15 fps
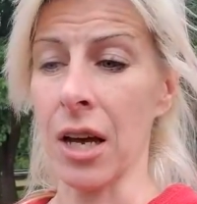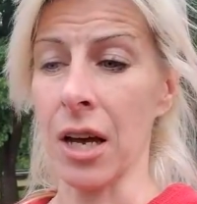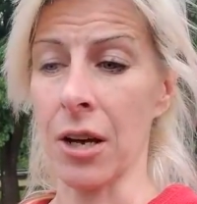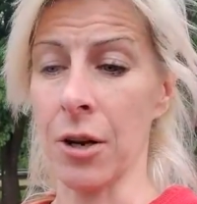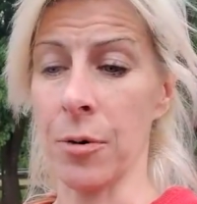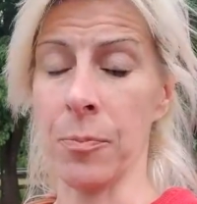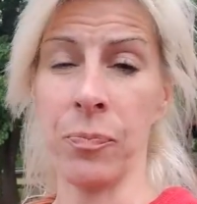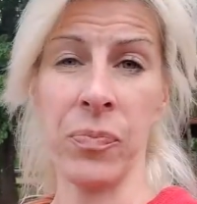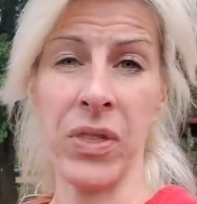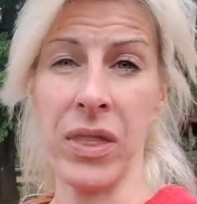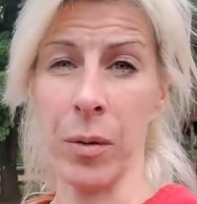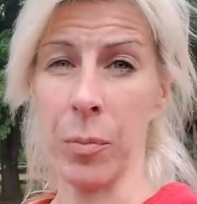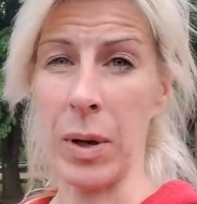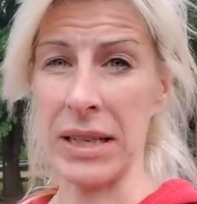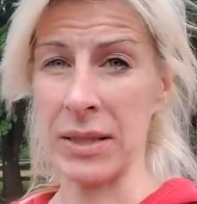Um,
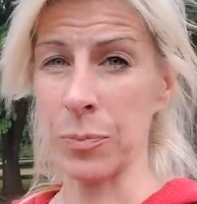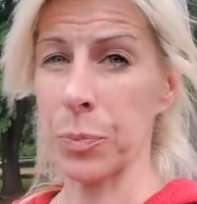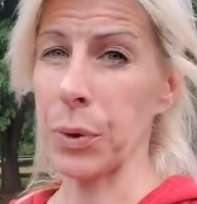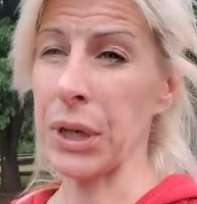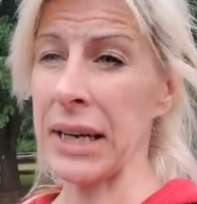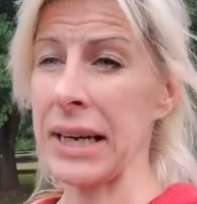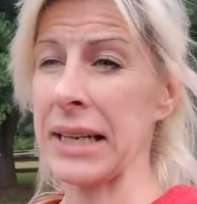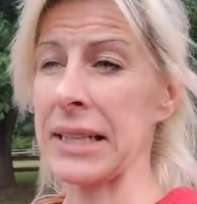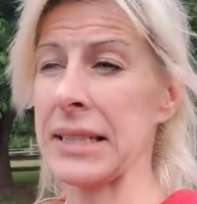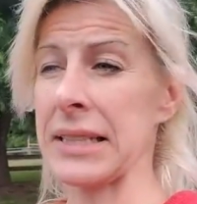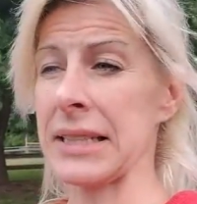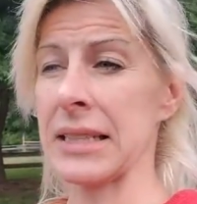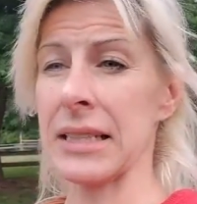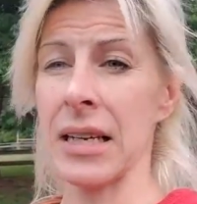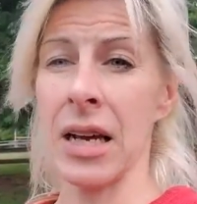the best
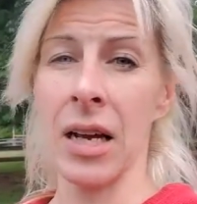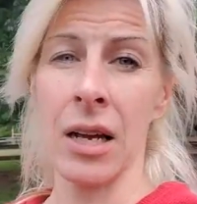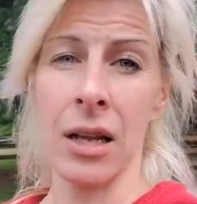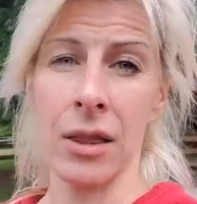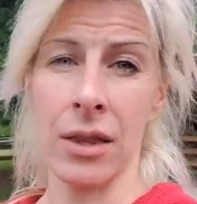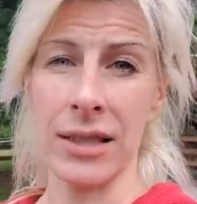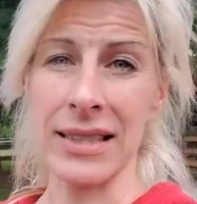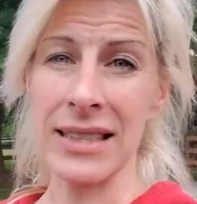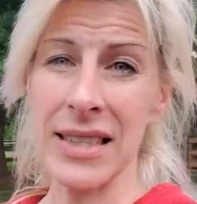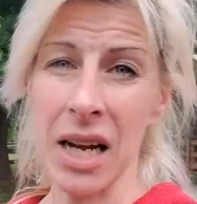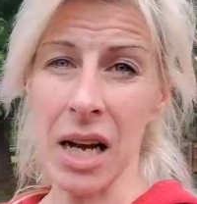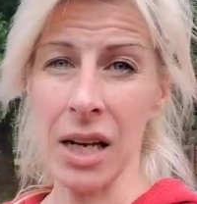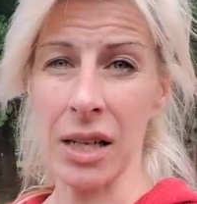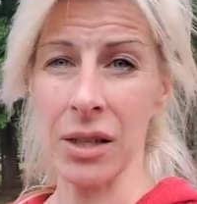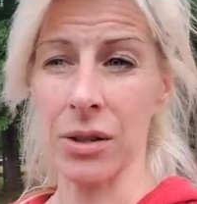brands, the
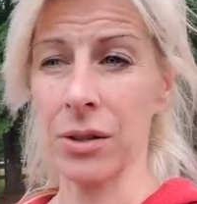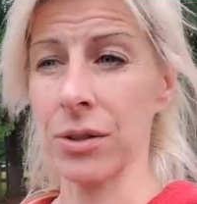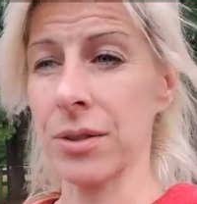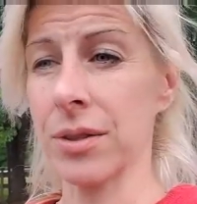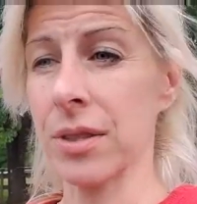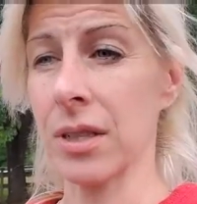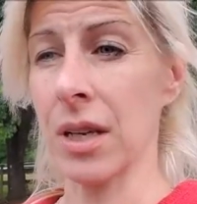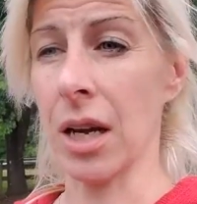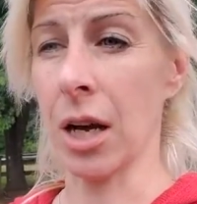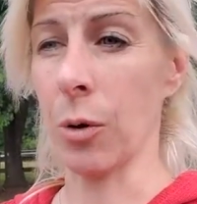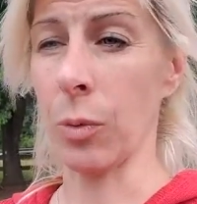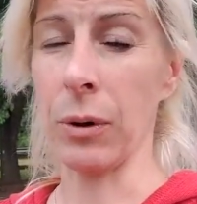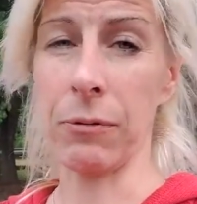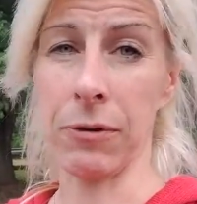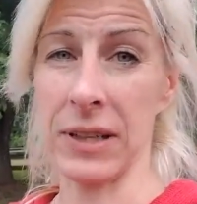styles, uh,
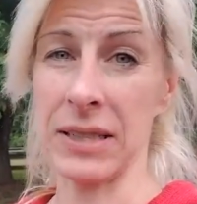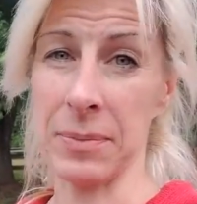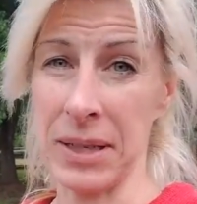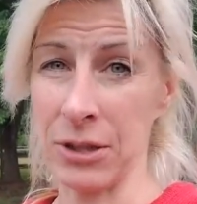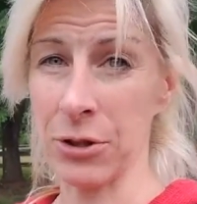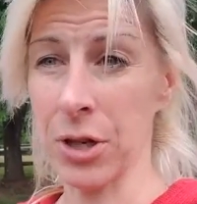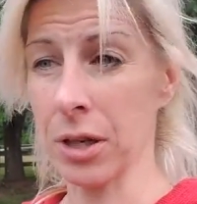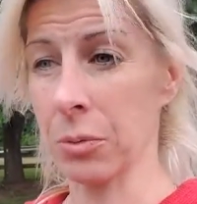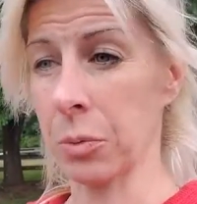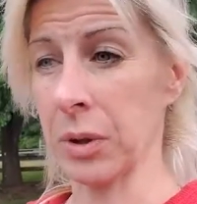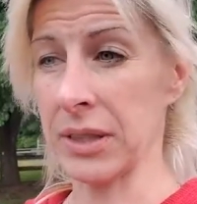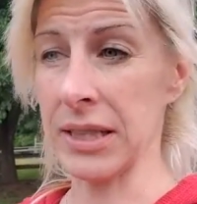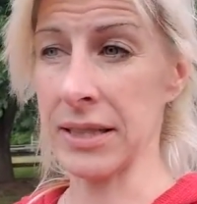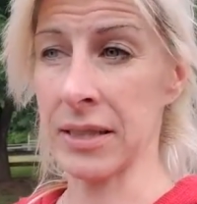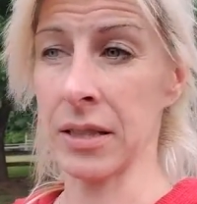what fits my truck,
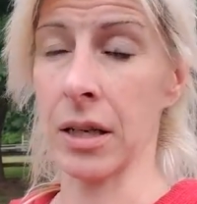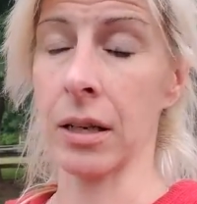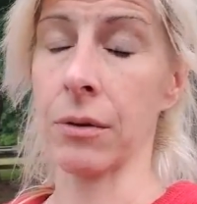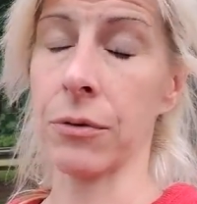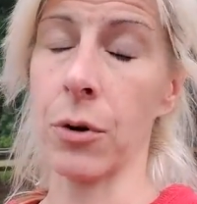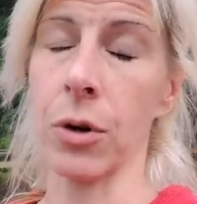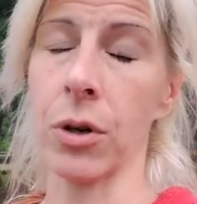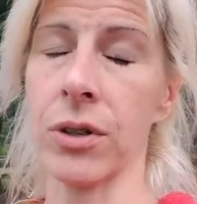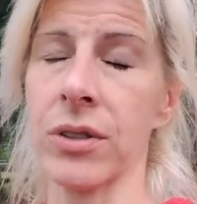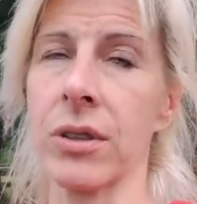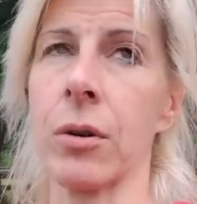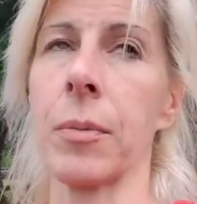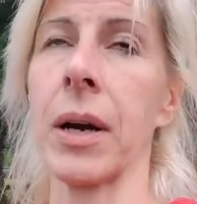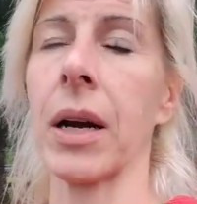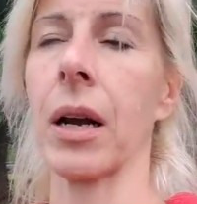what doesn't, and of course,
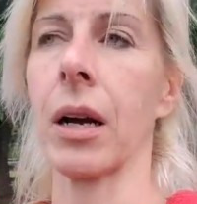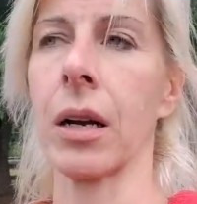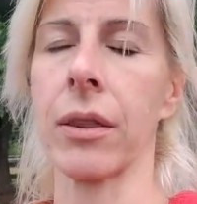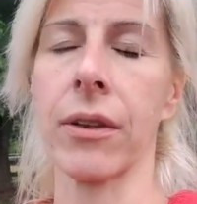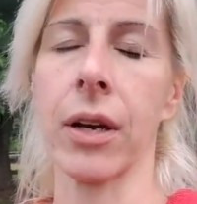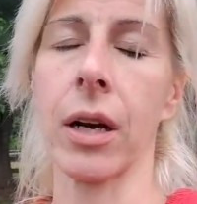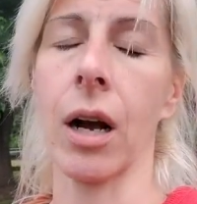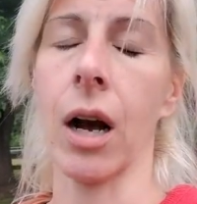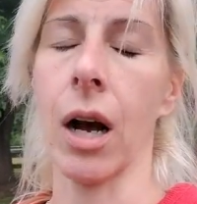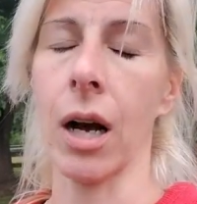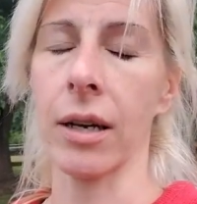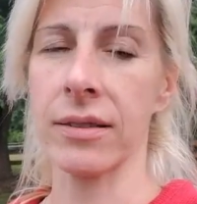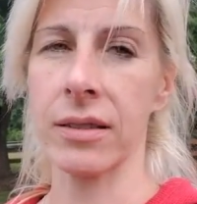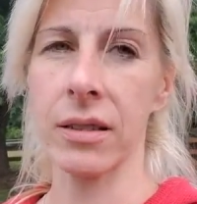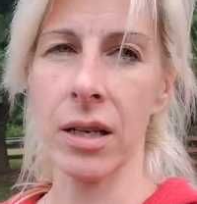oh my god, the
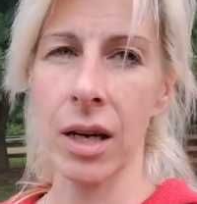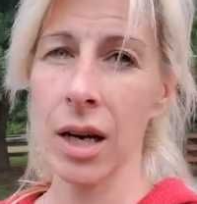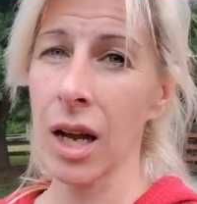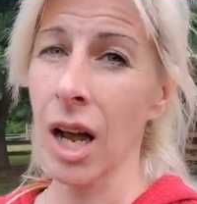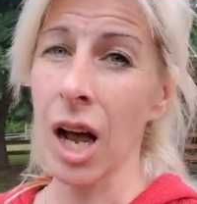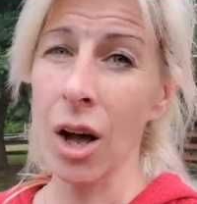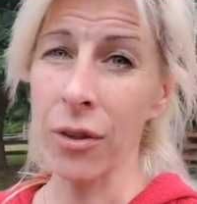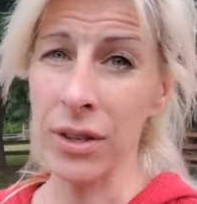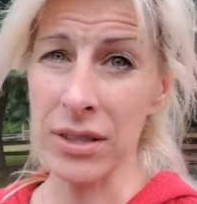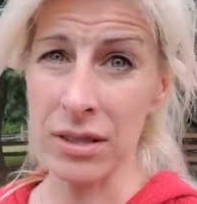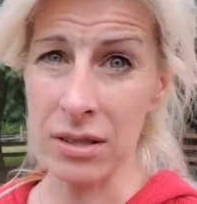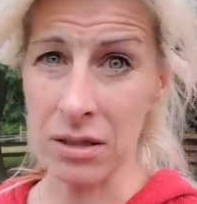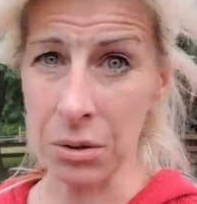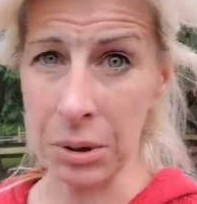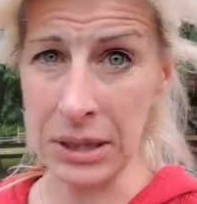cost. Oh, these
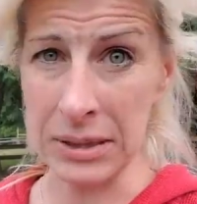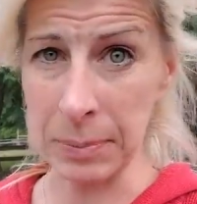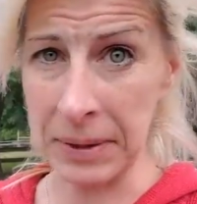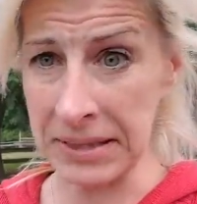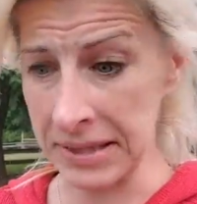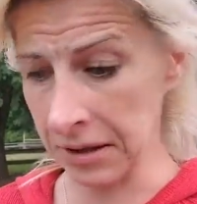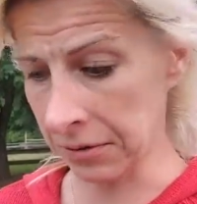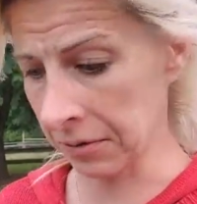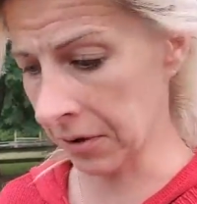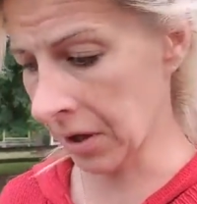are so expensive.